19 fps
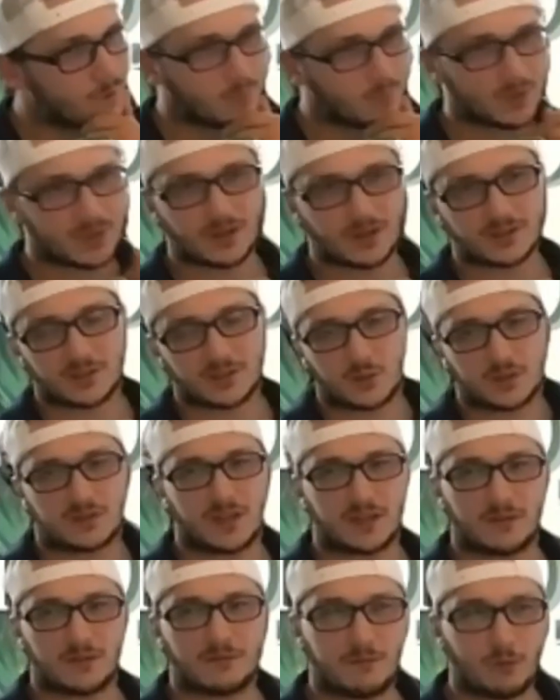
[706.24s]
because it was
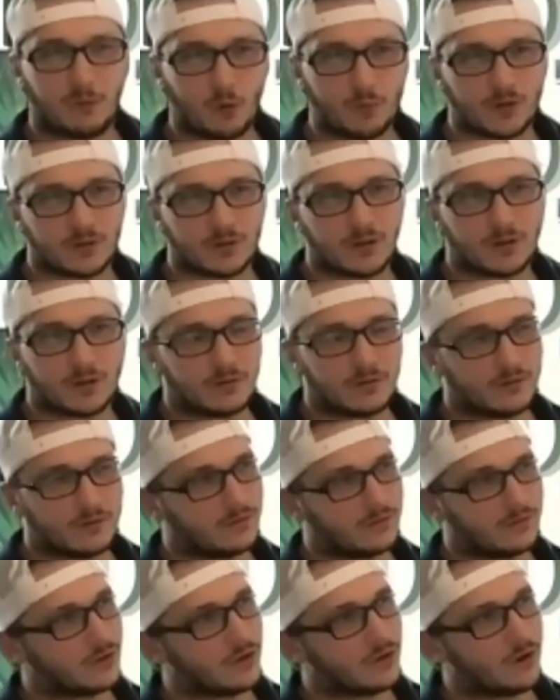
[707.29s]
like a formula,
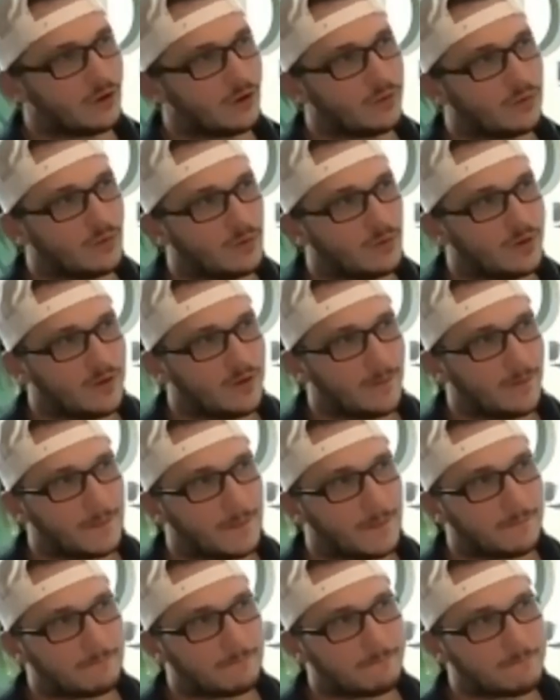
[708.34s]
you know,
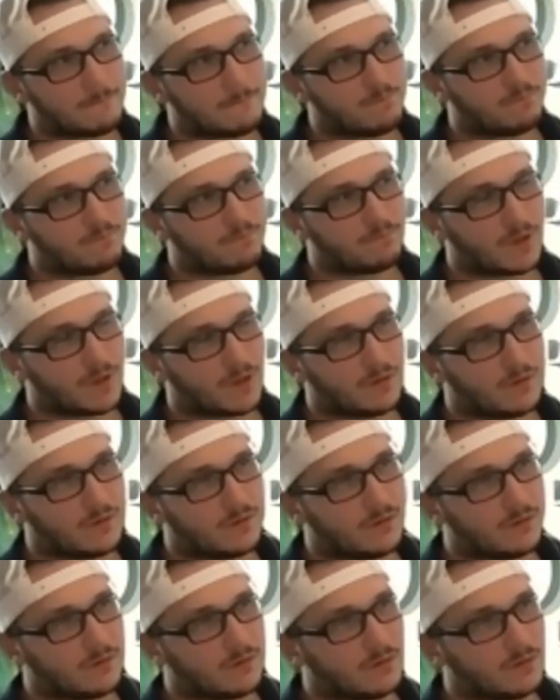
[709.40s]
mm-hmm.
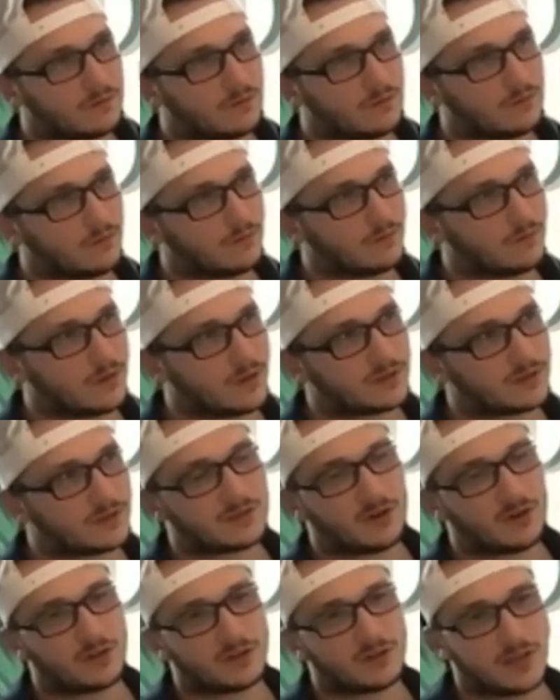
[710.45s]
It
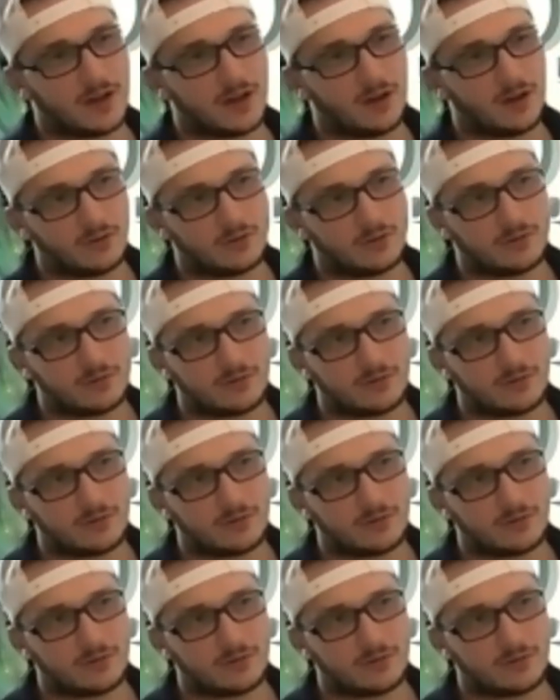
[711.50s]
starts out,